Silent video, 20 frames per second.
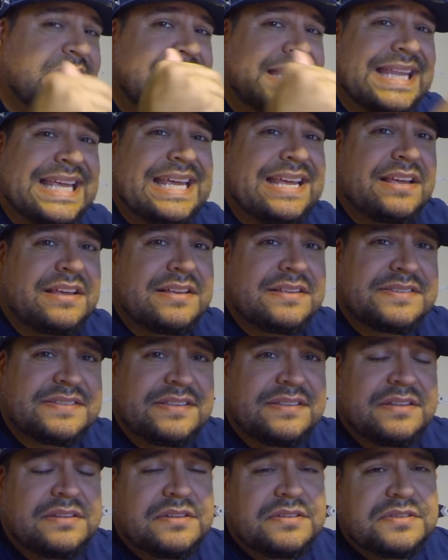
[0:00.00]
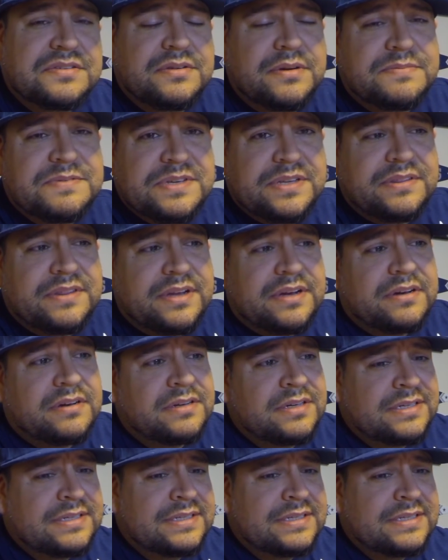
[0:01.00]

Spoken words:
the link is in the description there.